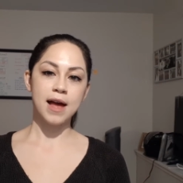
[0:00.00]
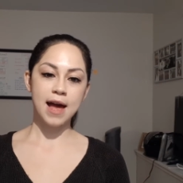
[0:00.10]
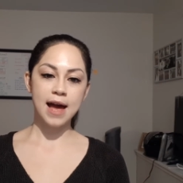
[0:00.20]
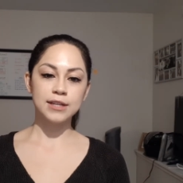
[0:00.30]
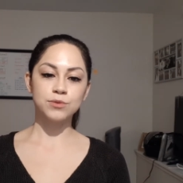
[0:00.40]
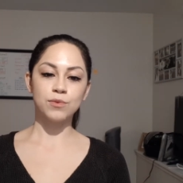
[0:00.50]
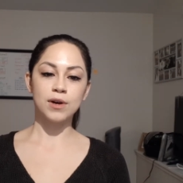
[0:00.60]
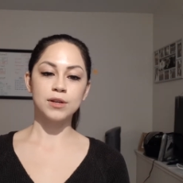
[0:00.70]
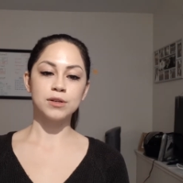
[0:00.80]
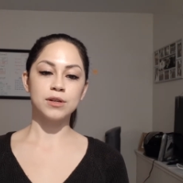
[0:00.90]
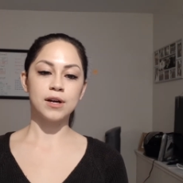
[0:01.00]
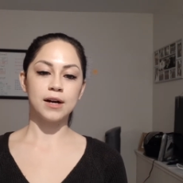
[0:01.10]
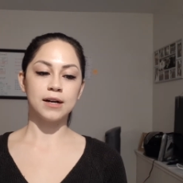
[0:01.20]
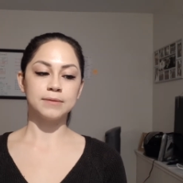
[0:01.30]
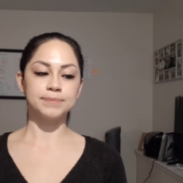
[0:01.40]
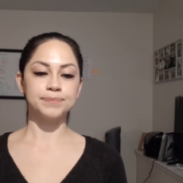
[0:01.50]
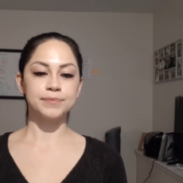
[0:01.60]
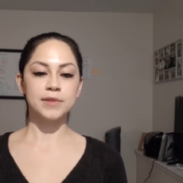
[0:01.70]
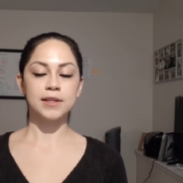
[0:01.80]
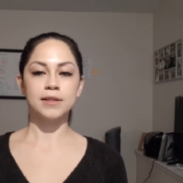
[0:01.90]
has one um,
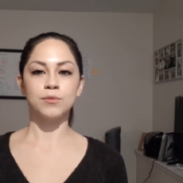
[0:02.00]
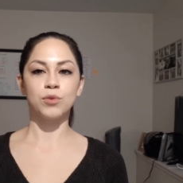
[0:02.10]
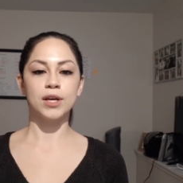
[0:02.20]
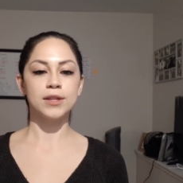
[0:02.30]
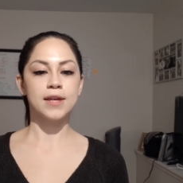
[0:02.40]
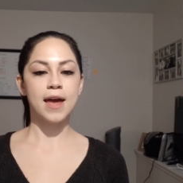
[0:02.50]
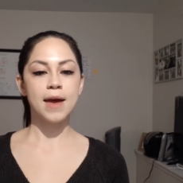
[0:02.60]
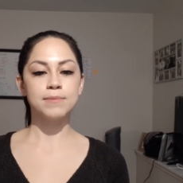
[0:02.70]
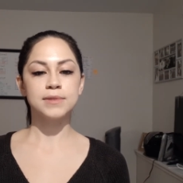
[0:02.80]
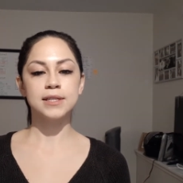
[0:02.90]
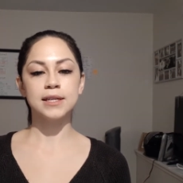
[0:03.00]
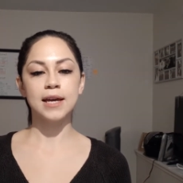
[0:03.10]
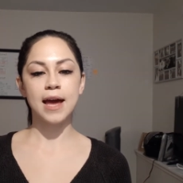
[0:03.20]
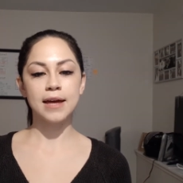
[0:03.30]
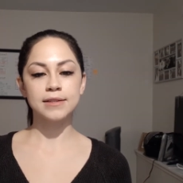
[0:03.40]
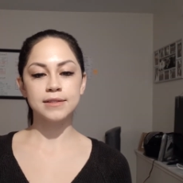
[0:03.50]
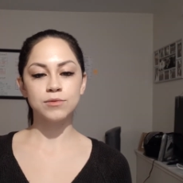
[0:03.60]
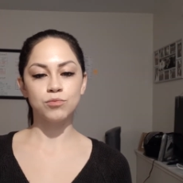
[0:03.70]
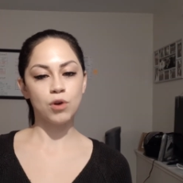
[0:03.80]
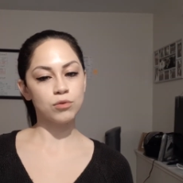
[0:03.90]
with M T
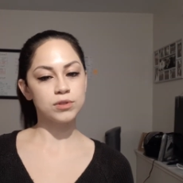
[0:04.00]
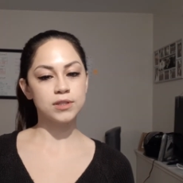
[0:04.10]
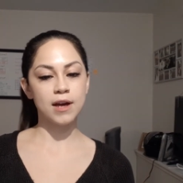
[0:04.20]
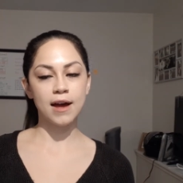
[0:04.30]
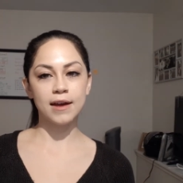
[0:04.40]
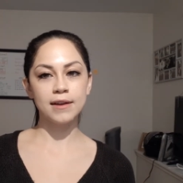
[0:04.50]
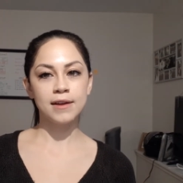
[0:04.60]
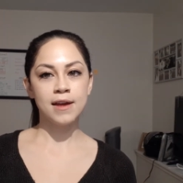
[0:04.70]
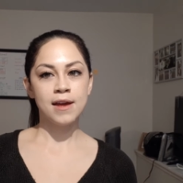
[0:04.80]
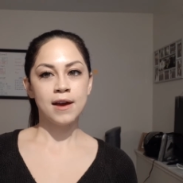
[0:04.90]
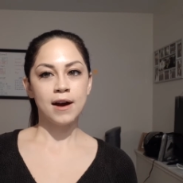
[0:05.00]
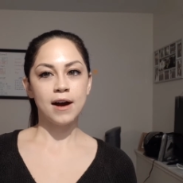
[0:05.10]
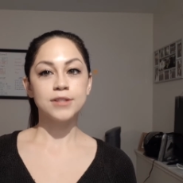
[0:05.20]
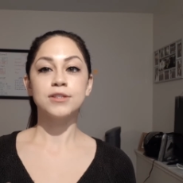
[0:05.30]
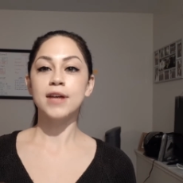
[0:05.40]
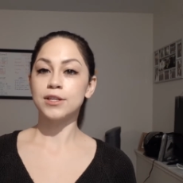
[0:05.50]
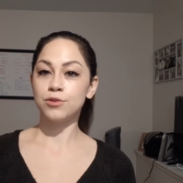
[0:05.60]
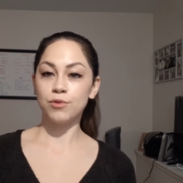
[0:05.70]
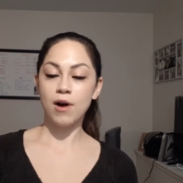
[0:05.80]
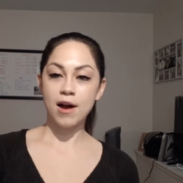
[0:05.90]
S Roadside. Uh, so that's
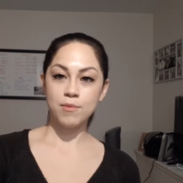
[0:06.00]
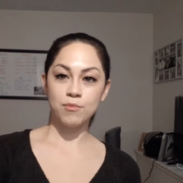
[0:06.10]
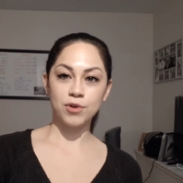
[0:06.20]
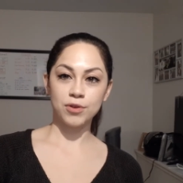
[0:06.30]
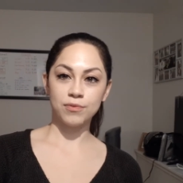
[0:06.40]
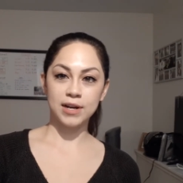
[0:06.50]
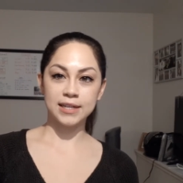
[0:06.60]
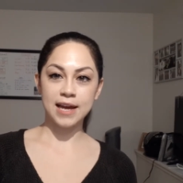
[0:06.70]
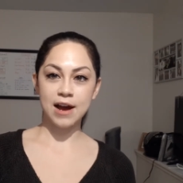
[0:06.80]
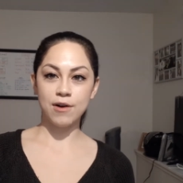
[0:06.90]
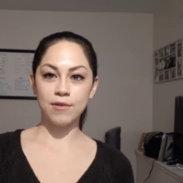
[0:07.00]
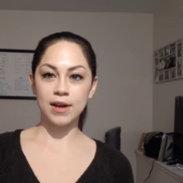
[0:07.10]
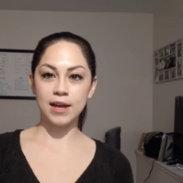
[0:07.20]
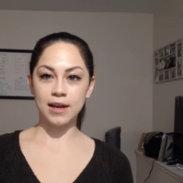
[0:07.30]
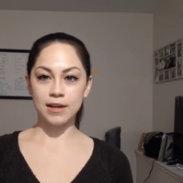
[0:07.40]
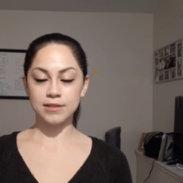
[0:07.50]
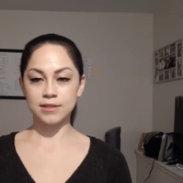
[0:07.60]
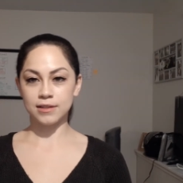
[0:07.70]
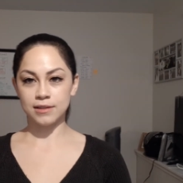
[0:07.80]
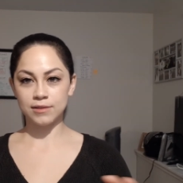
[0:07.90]
who I'm with right now. And
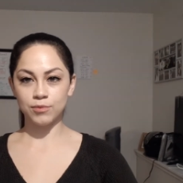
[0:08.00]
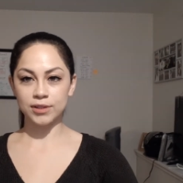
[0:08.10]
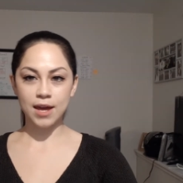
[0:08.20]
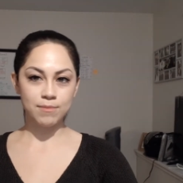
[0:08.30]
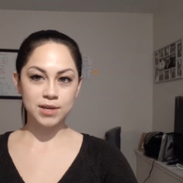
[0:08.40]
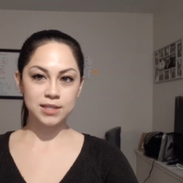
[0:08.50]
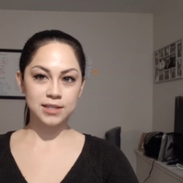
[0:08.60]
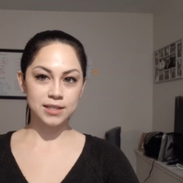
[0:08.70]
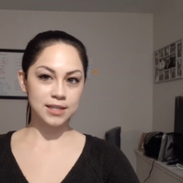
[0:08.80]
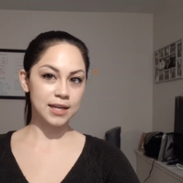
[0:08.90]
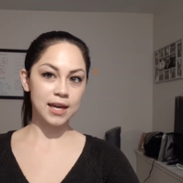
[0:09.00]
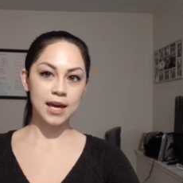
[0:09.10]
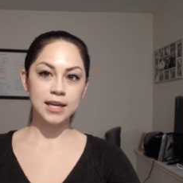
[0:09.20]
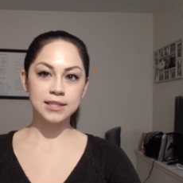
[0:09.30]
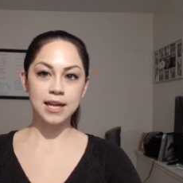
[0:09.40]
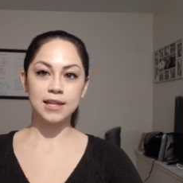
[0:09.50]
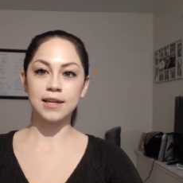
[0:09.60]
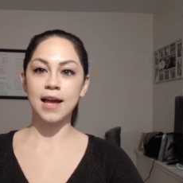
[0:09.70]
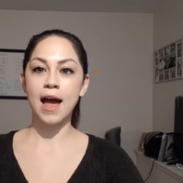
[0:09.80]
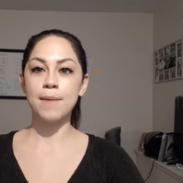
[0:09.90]
what that means is, in case
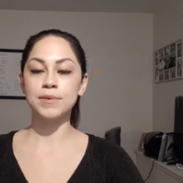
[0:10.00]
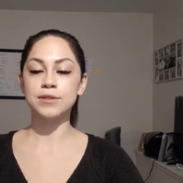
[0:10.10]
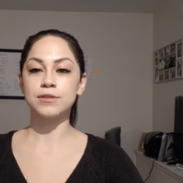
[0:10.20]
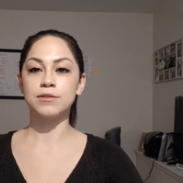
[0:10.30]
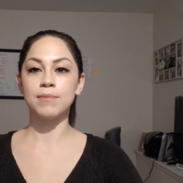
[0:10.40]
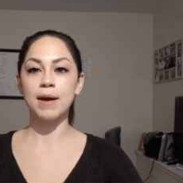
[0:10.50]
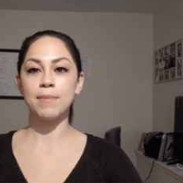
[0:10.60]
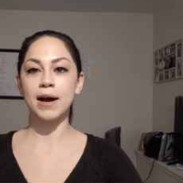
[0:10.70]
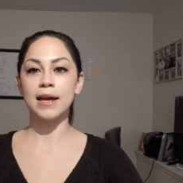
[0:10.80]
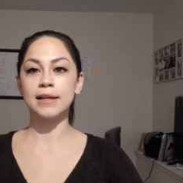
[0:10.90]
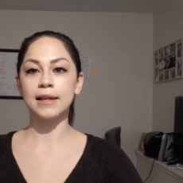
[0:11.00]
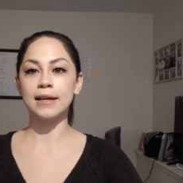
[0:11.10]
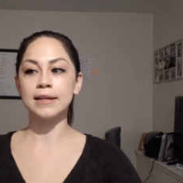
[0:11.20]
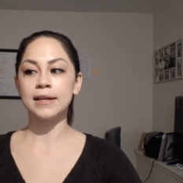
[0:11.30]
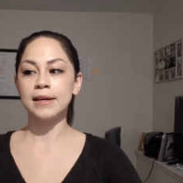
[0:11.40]
anything happens to my bike, like